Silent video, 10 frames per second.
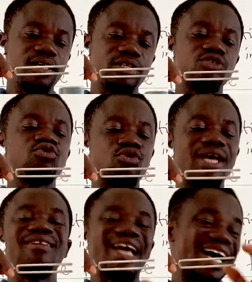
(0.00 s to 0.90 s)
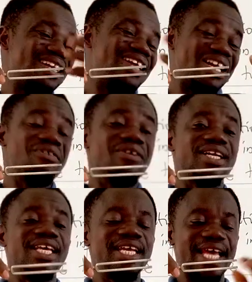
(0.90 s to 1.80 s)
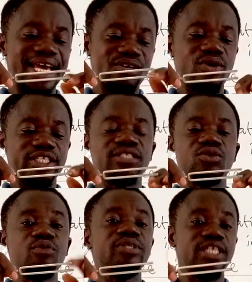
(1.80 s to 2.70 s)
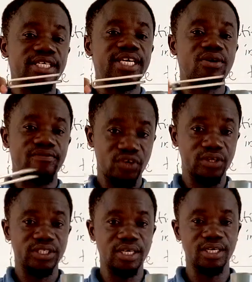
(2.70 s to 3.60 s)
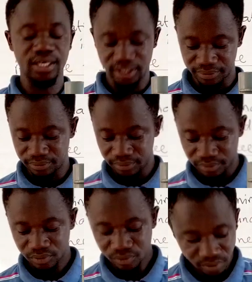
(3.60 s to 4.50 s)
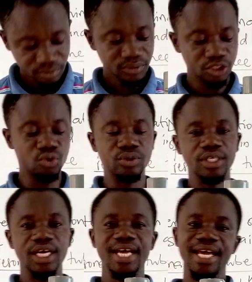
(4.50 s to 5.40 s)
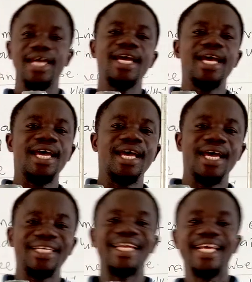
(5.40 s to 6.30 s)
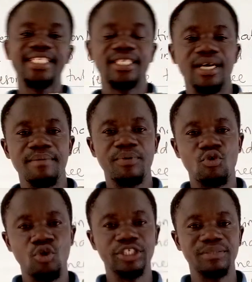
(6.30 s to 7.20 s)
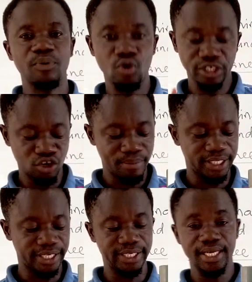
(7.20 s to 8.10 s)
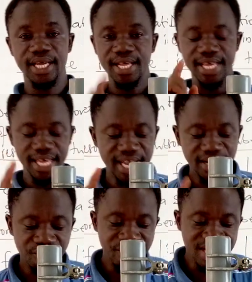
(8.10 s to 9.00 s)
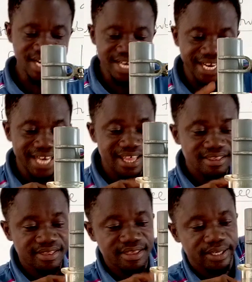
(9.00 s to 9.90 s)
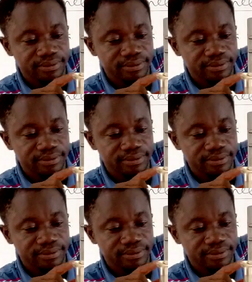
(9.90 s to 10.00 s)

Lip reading: so that at the end of the day, the end correction is going to be taken care of. You understand that? Good. The next precaution number 3. In reading the length,